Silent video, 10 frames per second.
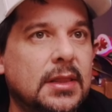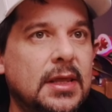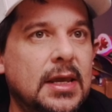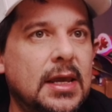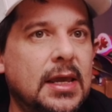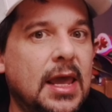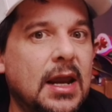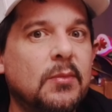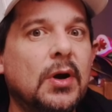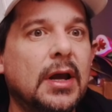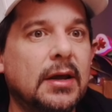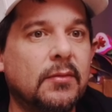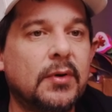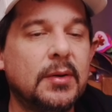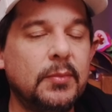the camera
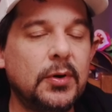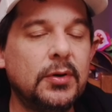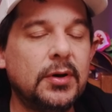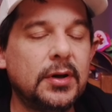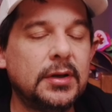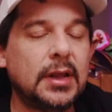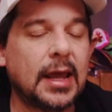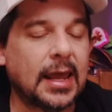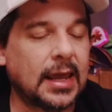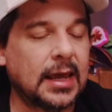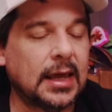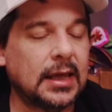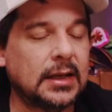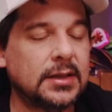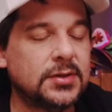had rebooted,
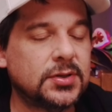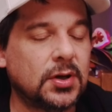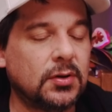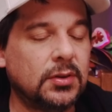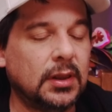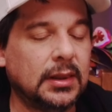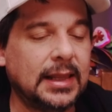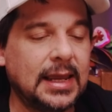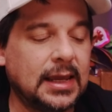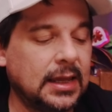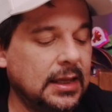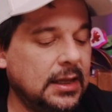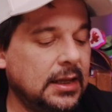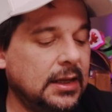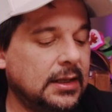and so the link
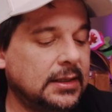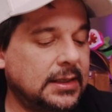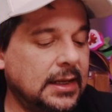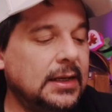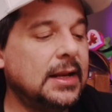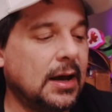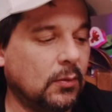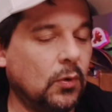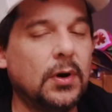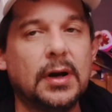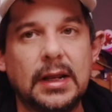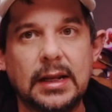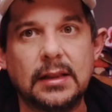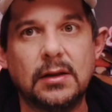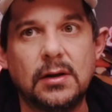did not work
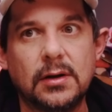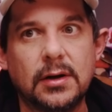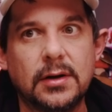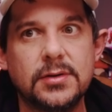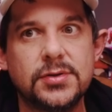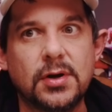any longer.